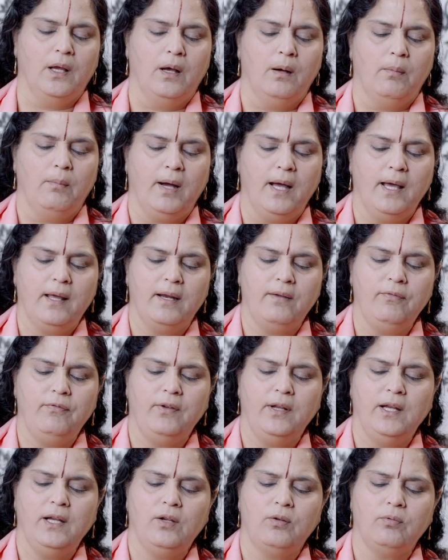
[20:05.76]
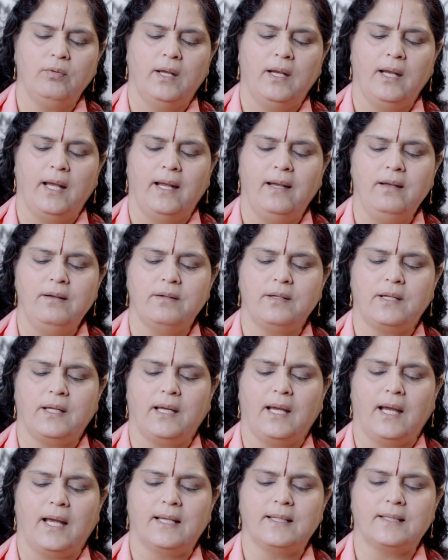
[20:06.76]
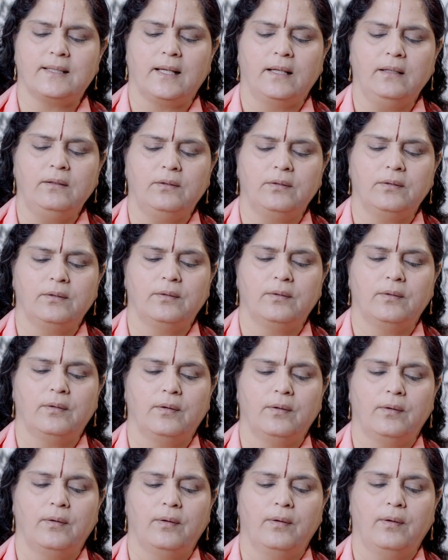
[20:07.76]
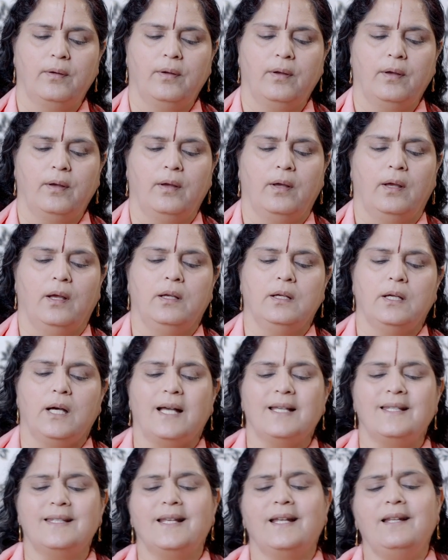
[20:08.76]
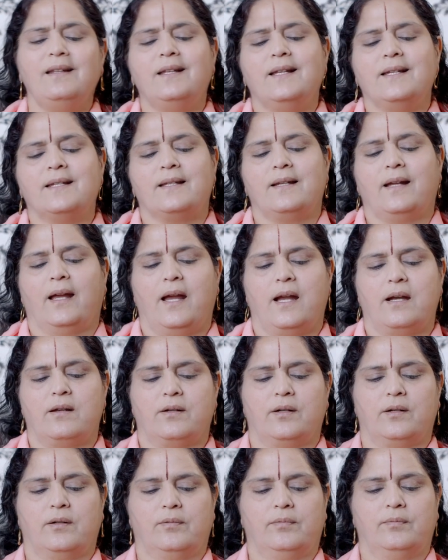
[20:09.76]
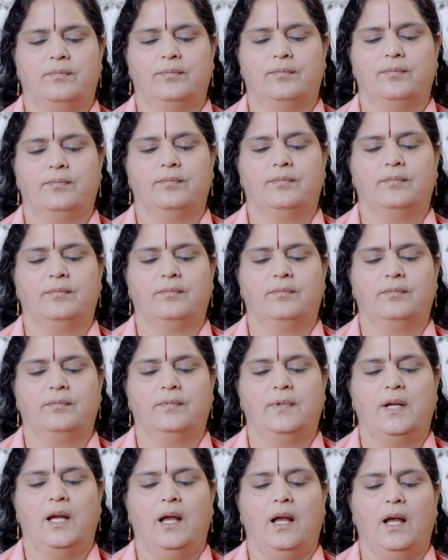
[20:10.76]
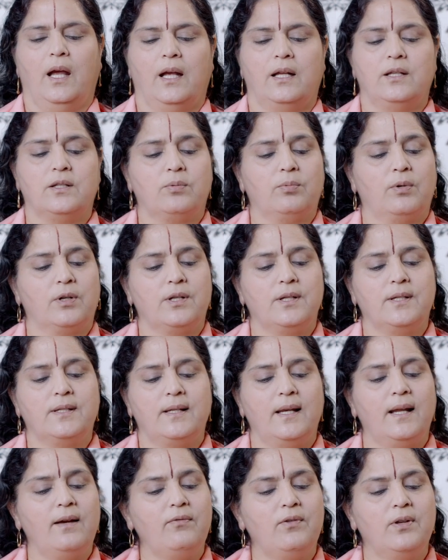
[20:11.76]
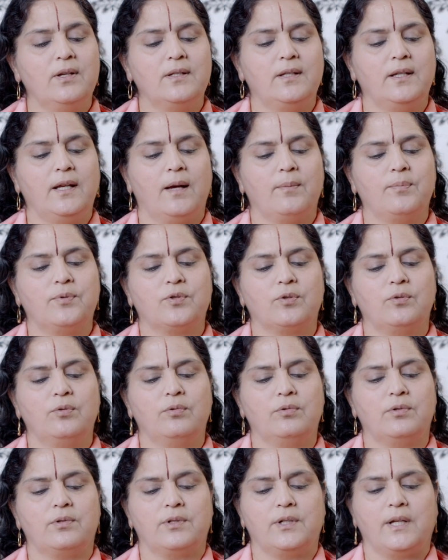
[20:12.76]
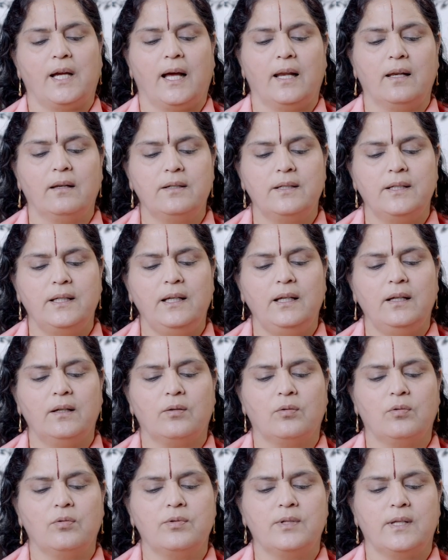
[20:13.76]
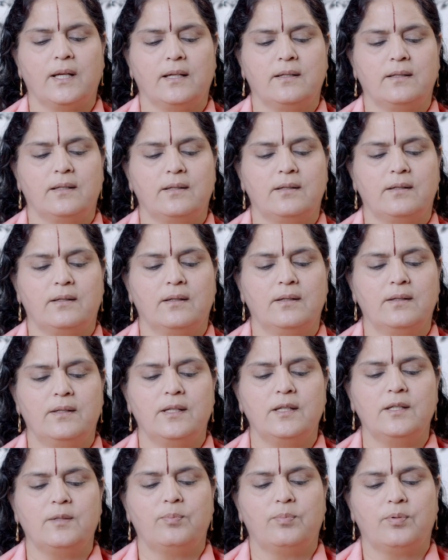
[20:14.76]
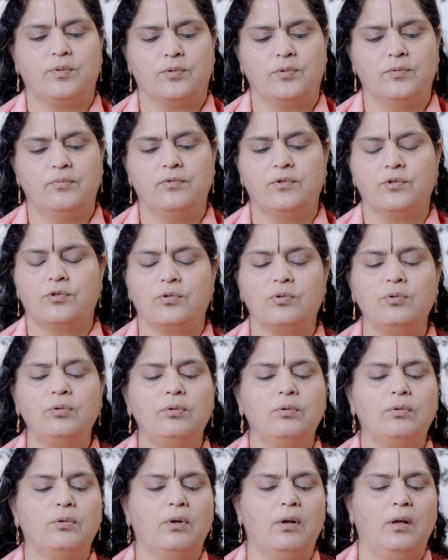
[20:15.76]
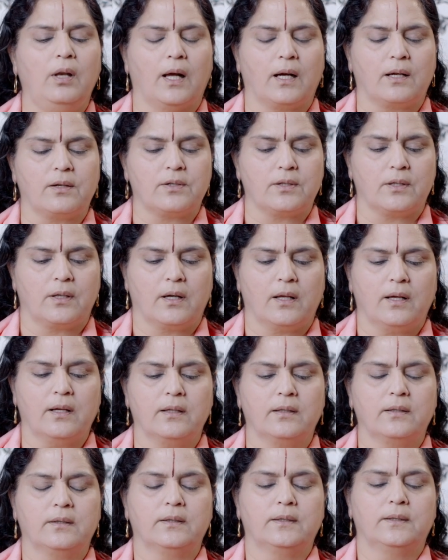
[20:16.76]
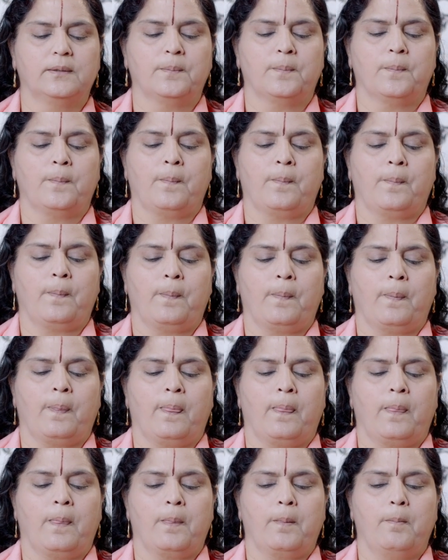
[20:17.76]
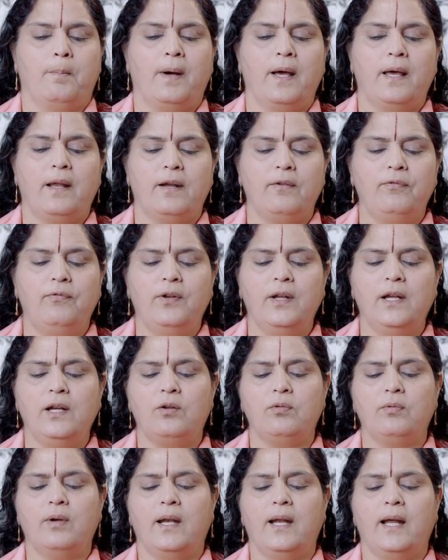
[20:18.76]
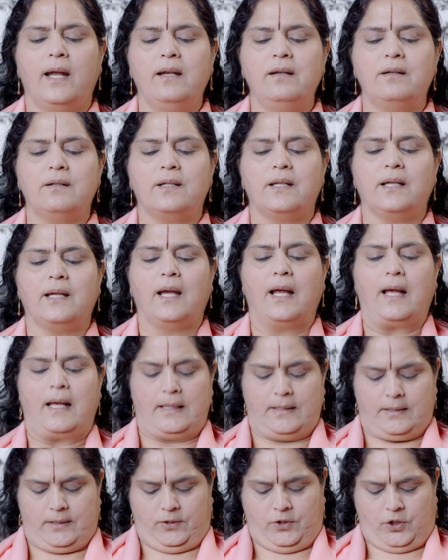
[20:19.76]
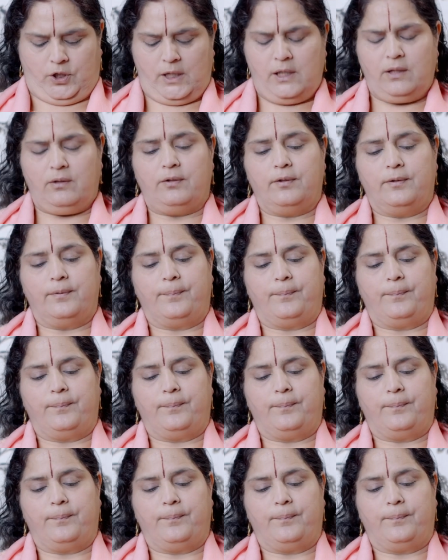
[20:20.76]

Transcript: by referring to an entity as sat, asat is negated. Hence what is left is the absolute reality whose existence is proved through lakshana. By referring to an entity as chit,